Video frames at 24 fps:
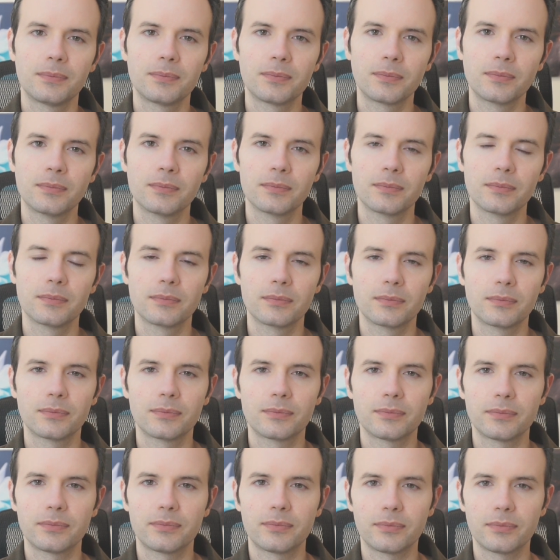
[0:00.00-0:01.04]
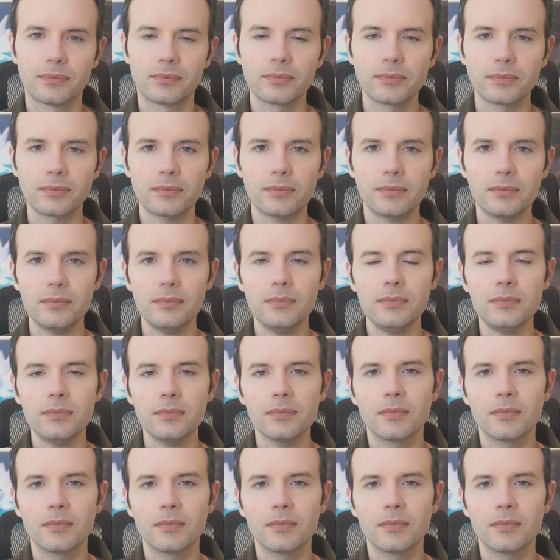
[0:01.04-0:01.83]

Nothing is said.